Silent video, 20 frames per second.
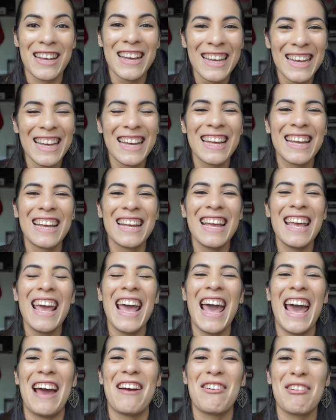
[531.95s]

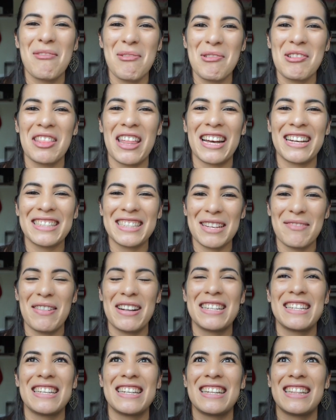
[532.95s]
I remember last time
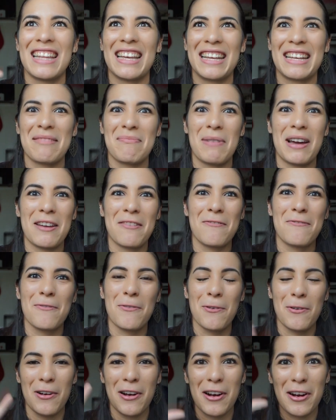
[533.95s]
I did it, like my
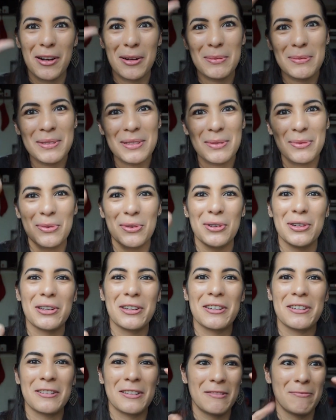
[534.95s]
forearms
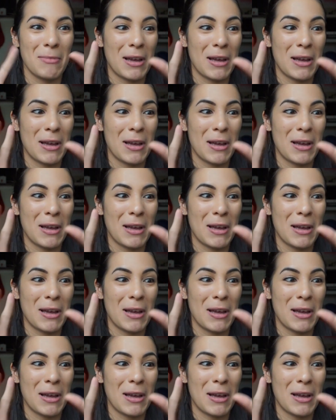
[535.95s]
were,